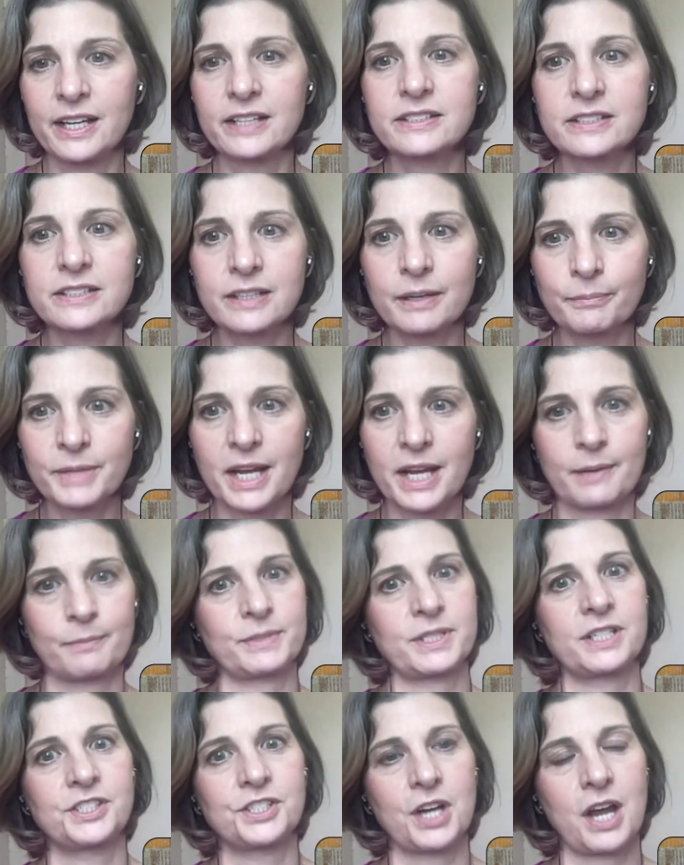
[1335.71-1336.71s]

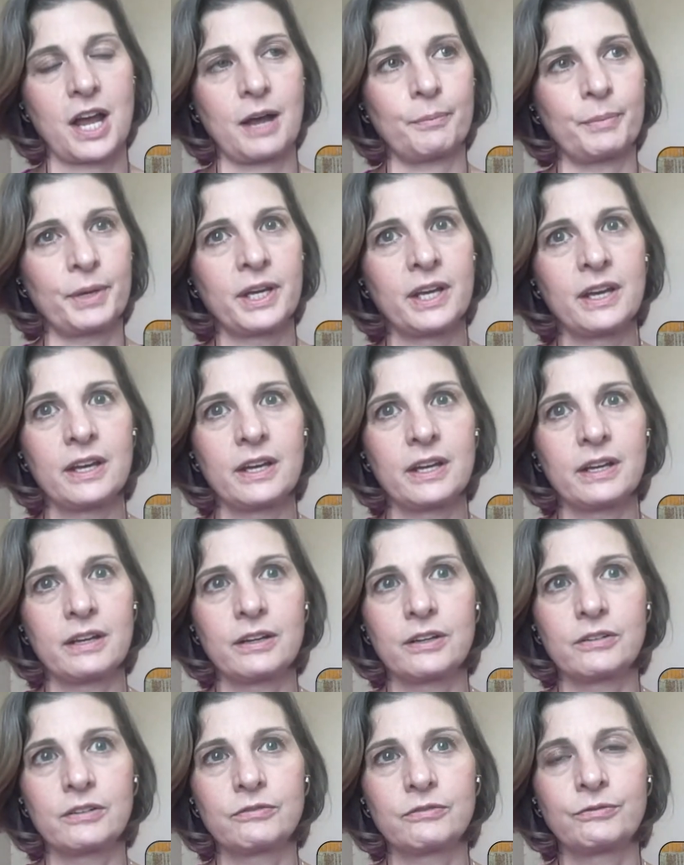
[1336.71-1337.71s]
Sometimes a job
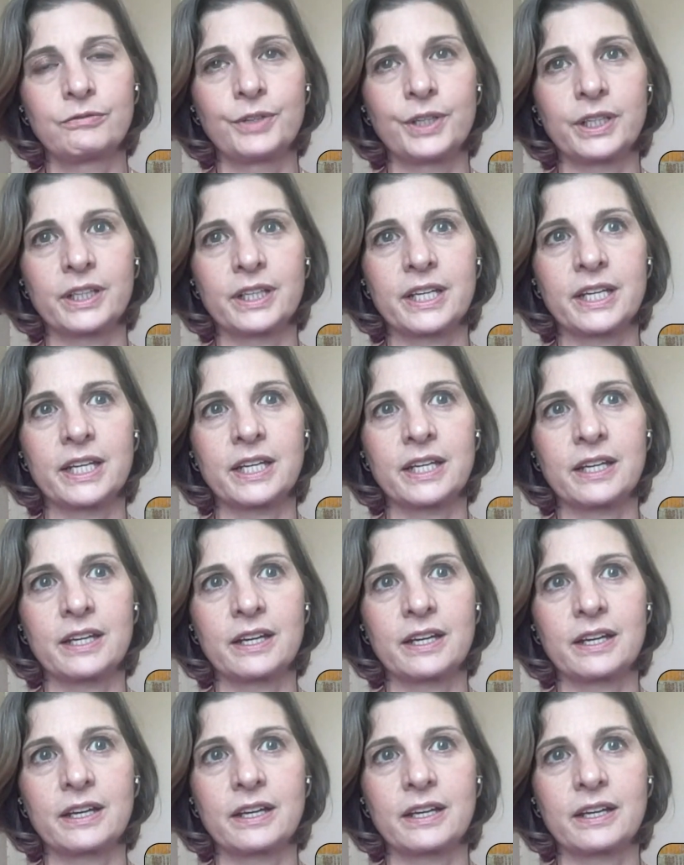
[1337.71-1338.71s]
really